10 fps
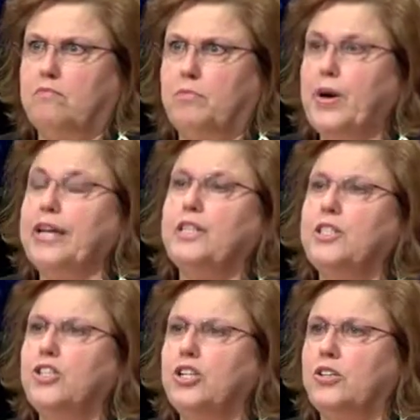
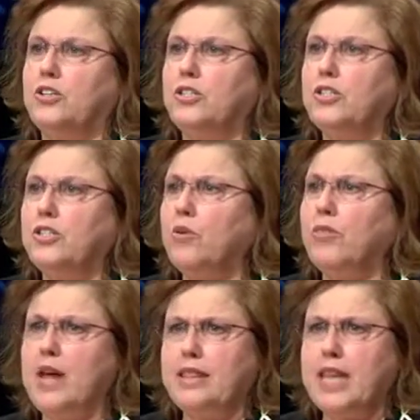practitioners so
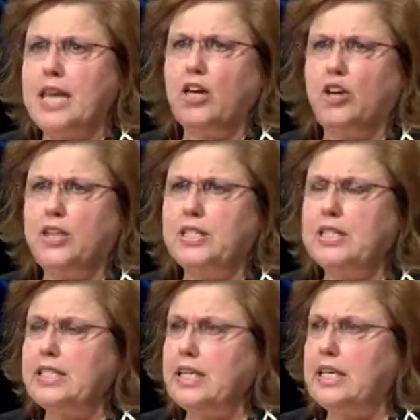that they could
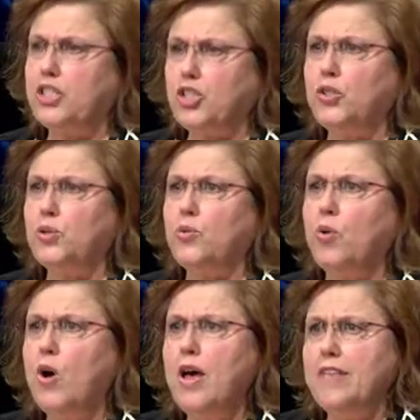see too
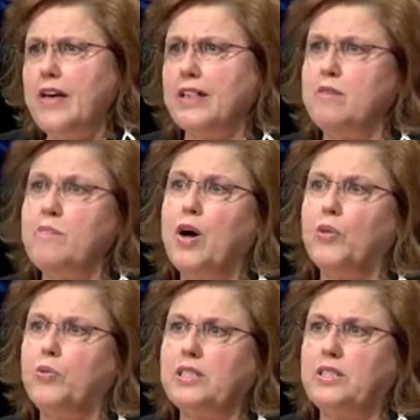that the mouth
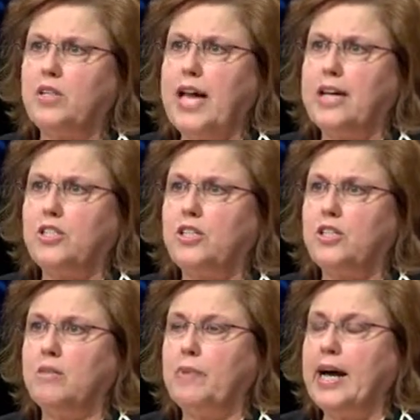was attached to
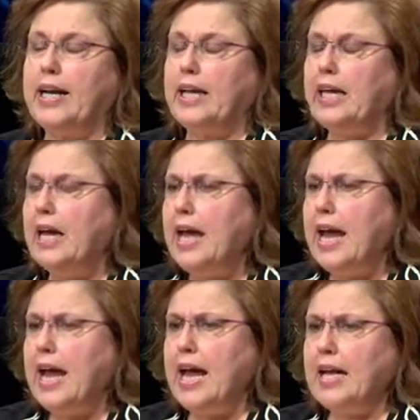the body.
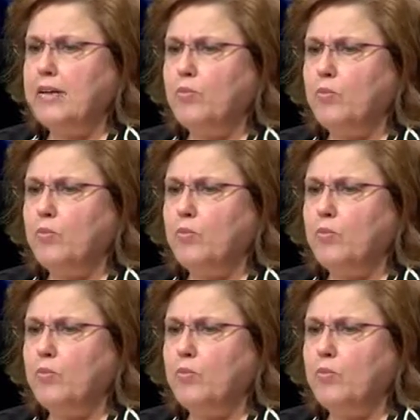And